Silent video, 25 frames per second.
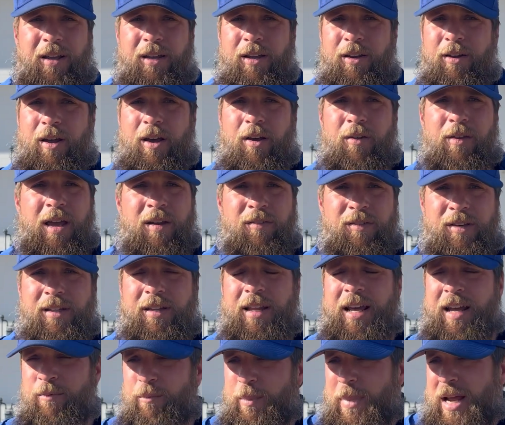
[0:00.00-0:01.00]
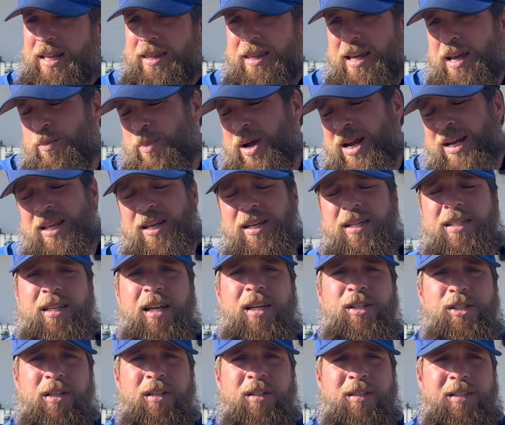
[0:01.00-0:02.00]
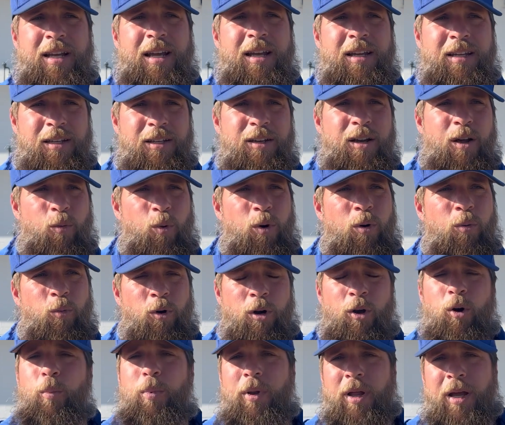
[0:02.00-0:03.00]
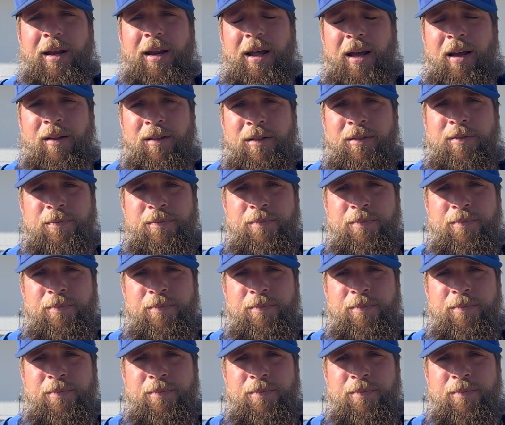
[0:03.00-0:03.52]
You know, they made a decision. So, you know, we're going to play now.